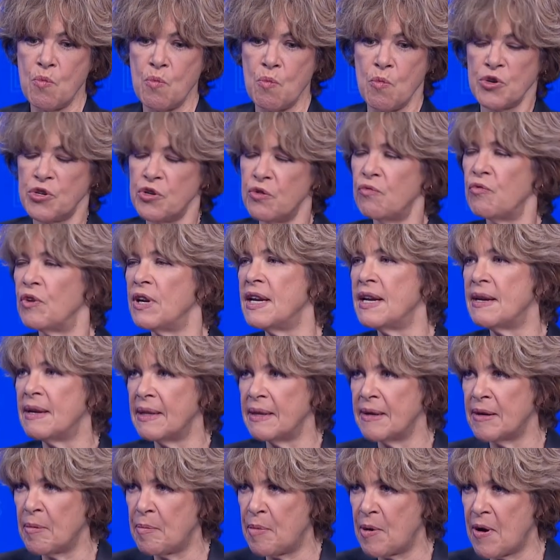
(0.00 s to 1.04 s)
would you read a
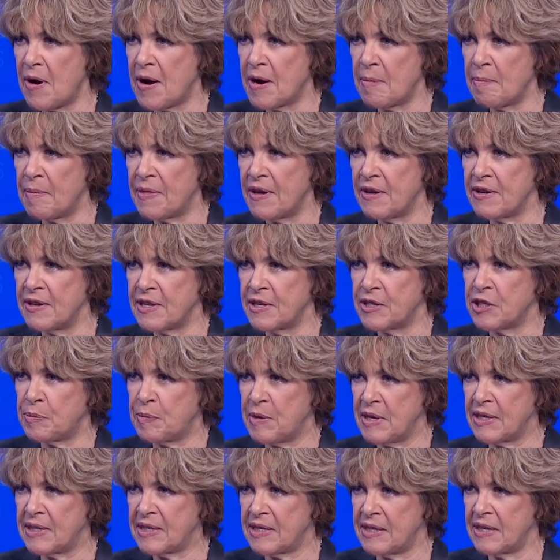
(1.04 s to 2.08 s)
little part that, that,
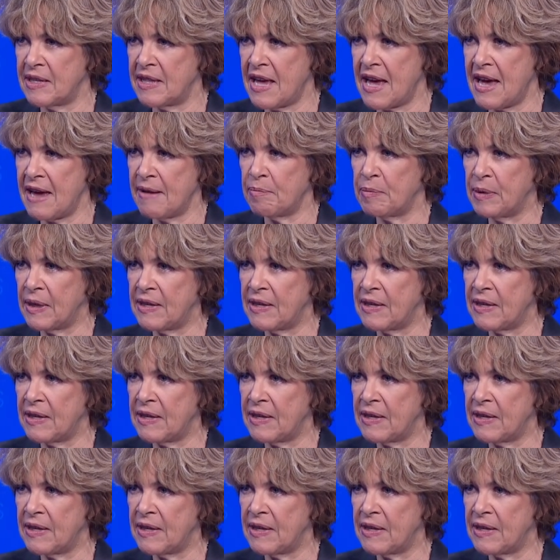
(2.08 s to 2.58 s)
speaks to that?